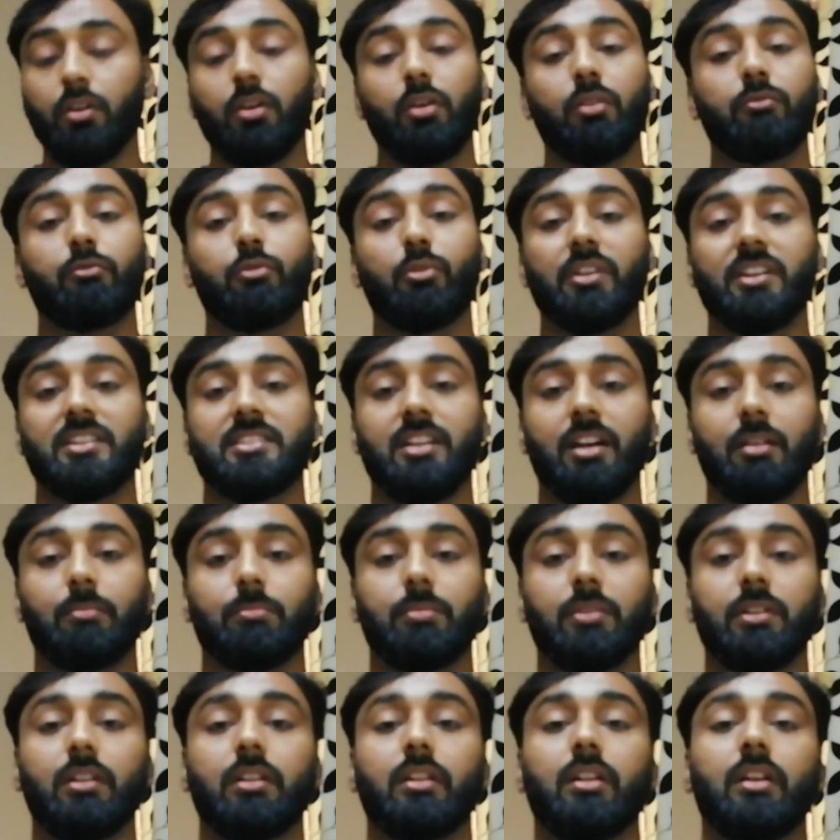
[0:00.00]
For
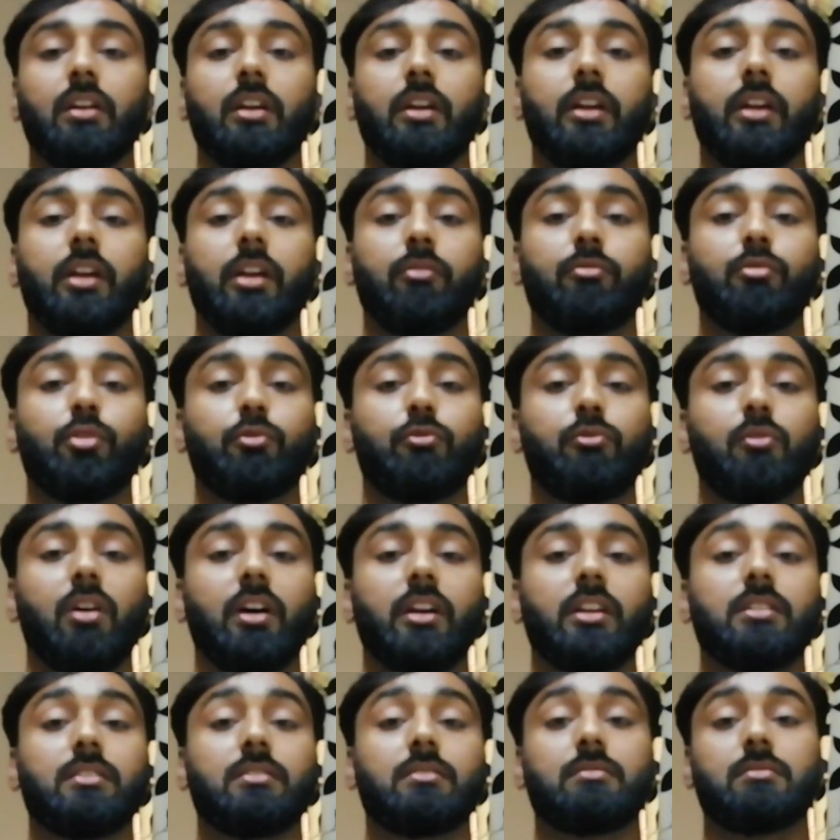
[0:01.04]
example, if you
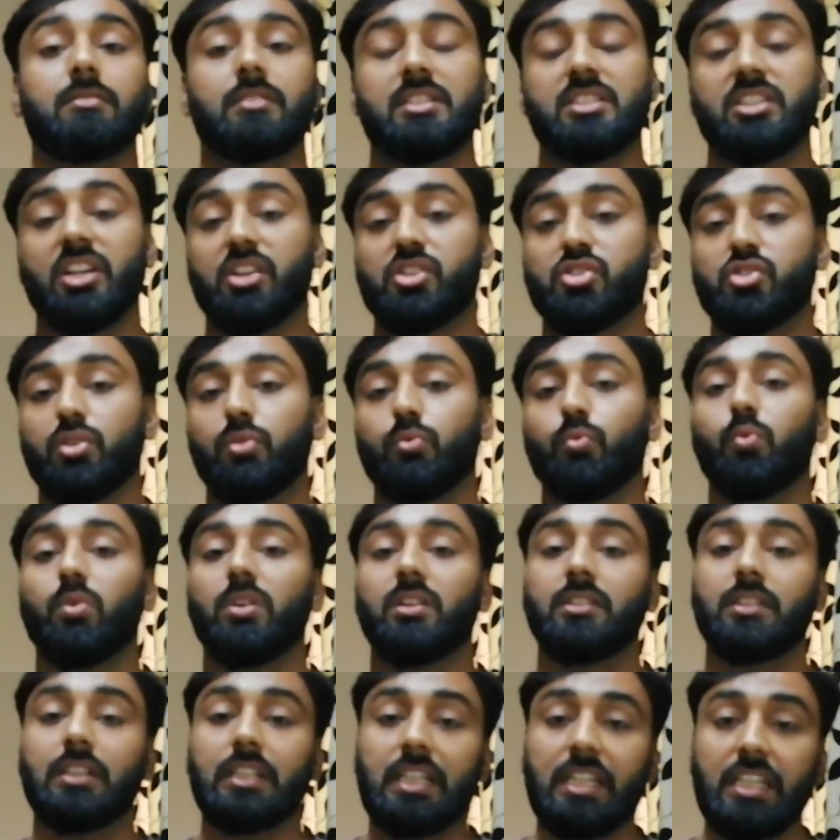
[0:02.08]
find section
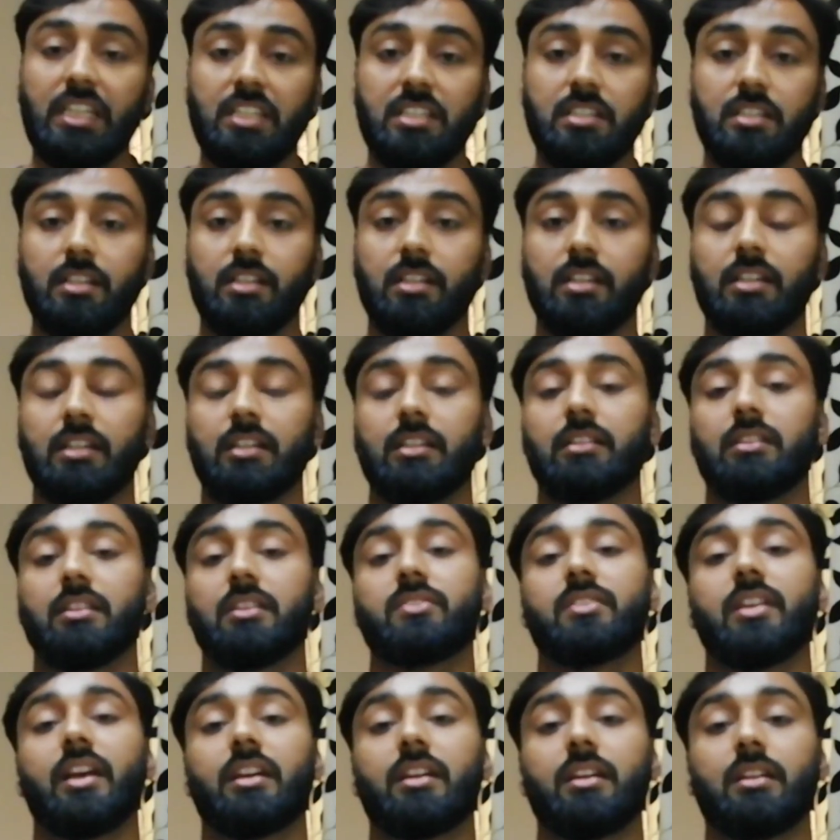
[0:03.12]
1 easy, the
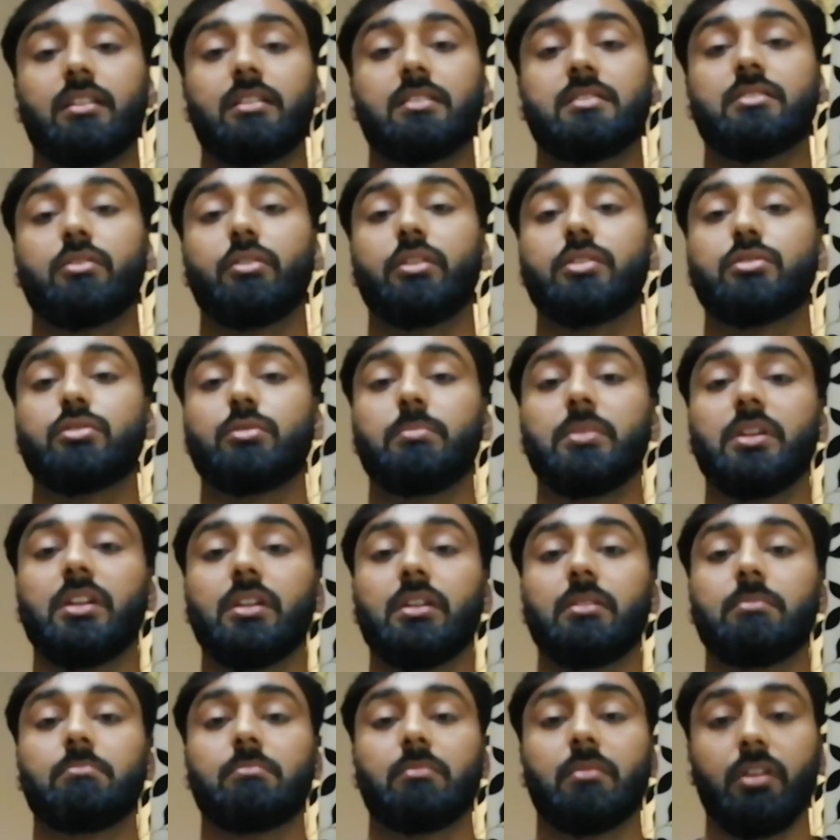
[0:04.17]
second is going to
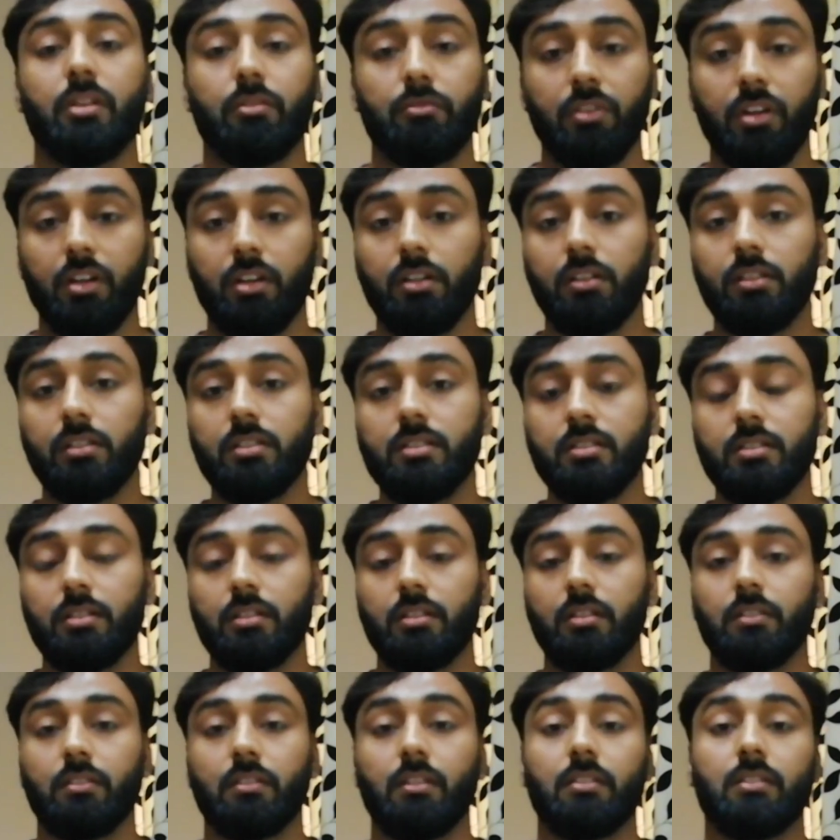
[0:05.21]
be difficult,
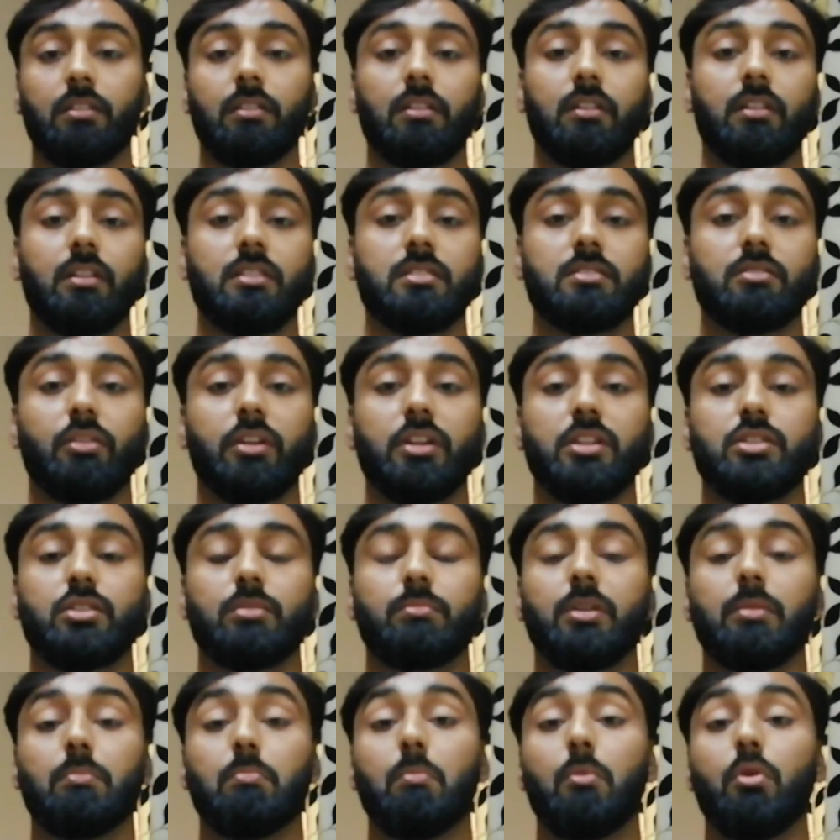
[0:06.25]
the third is going to
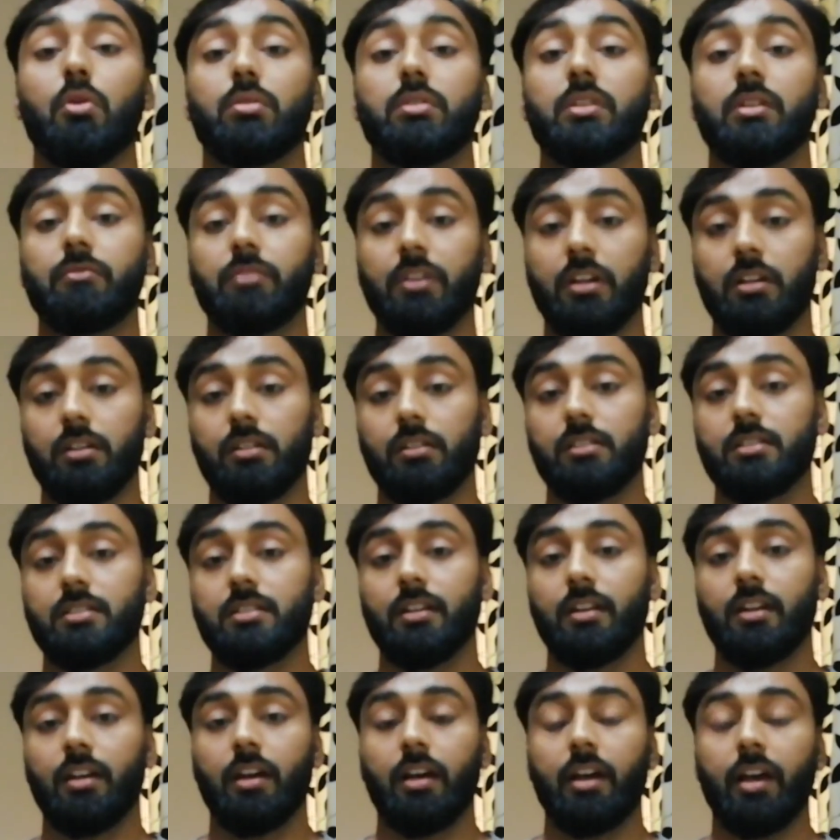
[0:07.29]
be more difficult,
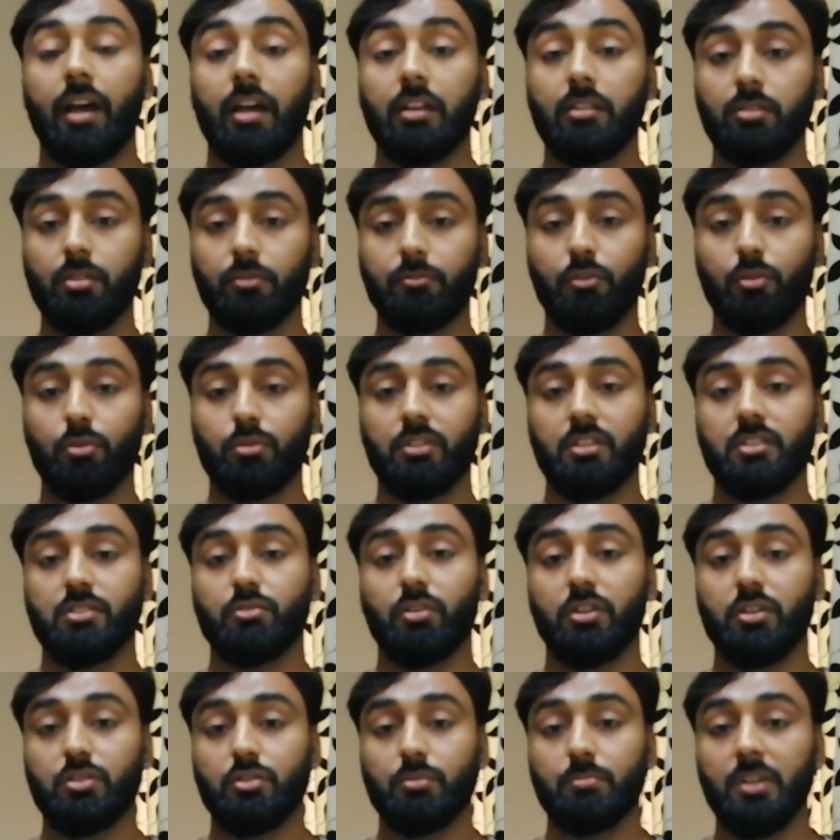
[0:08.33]
and the fourth is
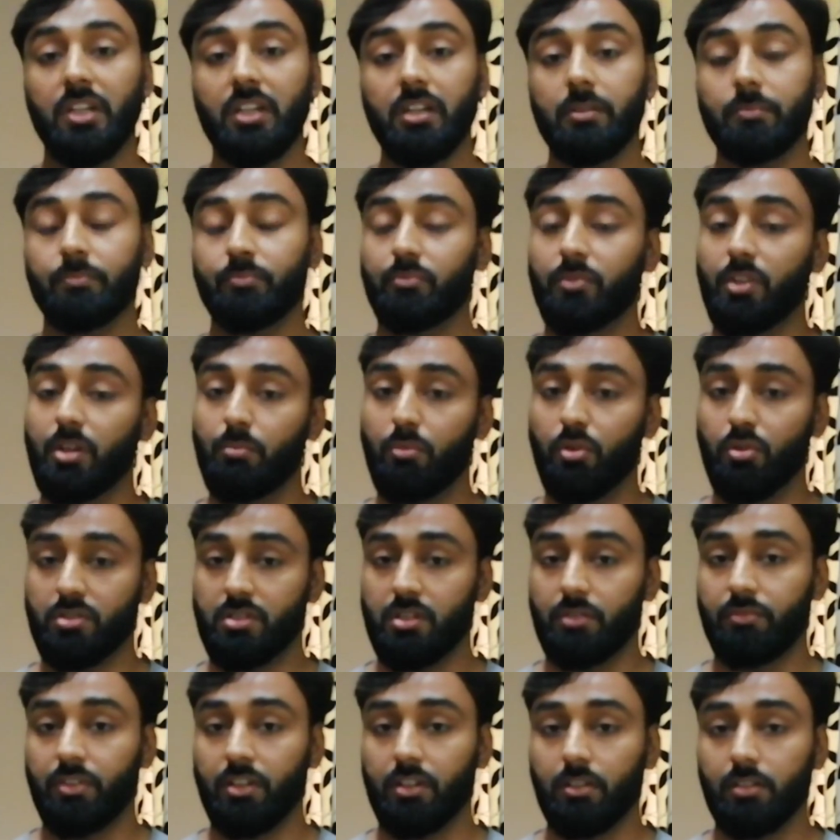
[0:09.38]
going to be the most
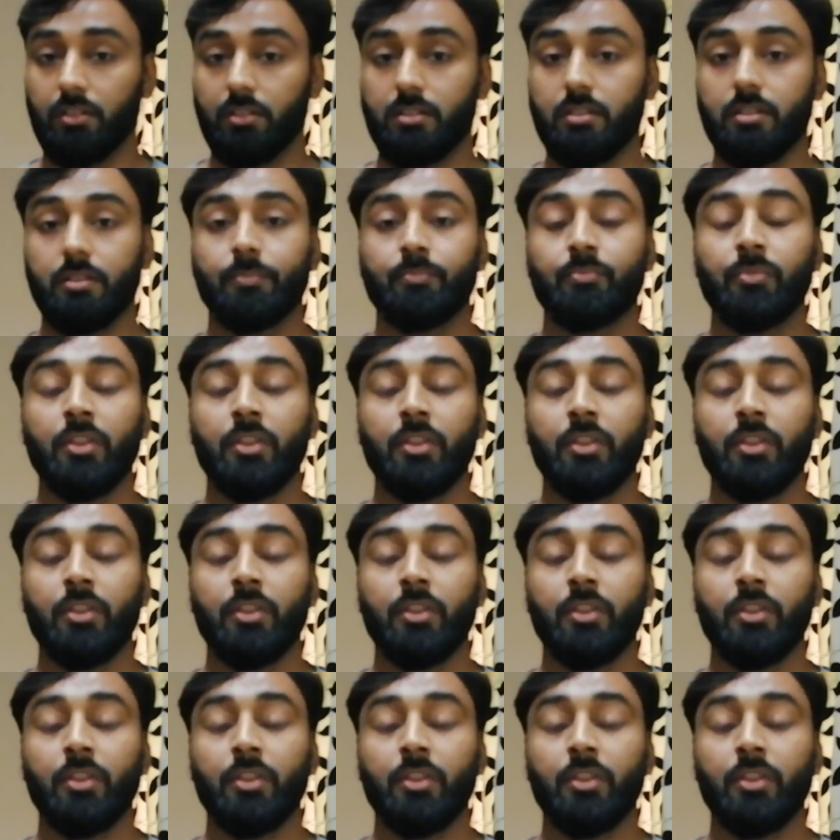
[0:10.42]
difficult.